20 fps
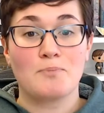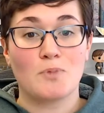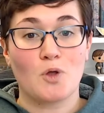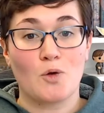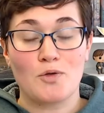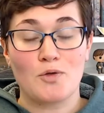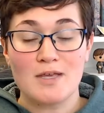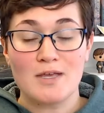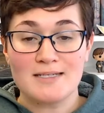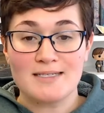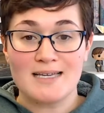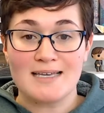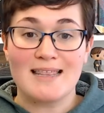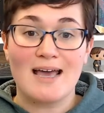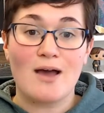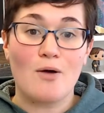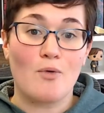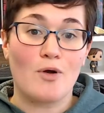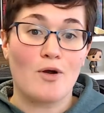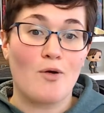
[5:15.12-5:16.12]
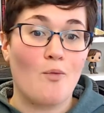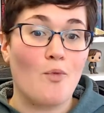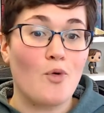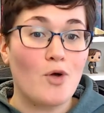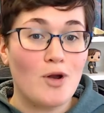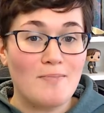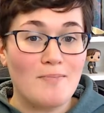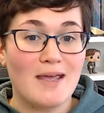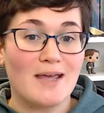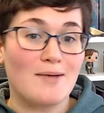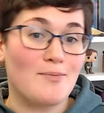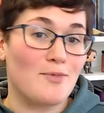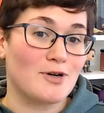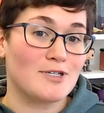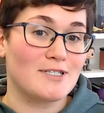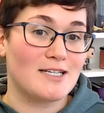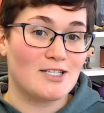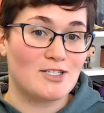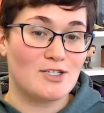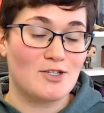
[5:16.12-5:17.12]
or things like that where it would make more
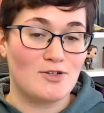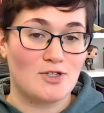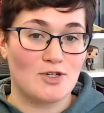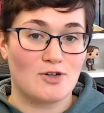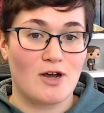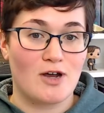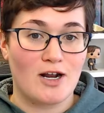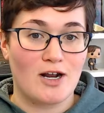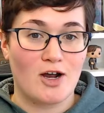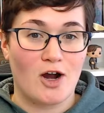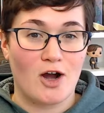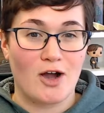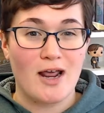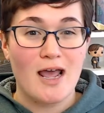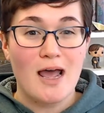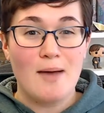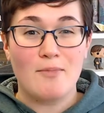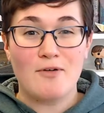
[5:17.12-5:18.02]
sense to use a credit card.